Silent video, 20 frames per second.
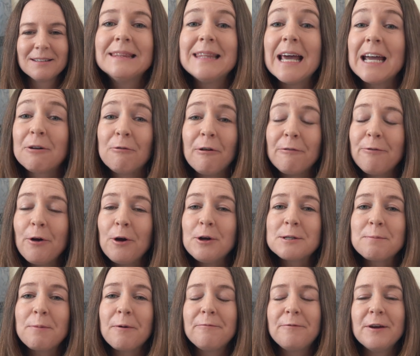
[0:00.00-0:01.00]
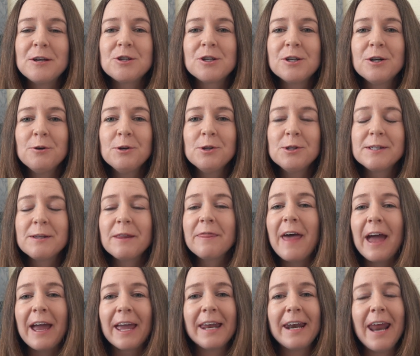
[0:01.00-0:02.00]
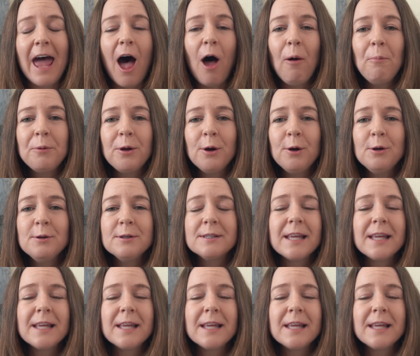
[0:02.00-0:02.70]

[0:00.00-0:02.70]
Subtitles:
They can refer you to professionals that can help you,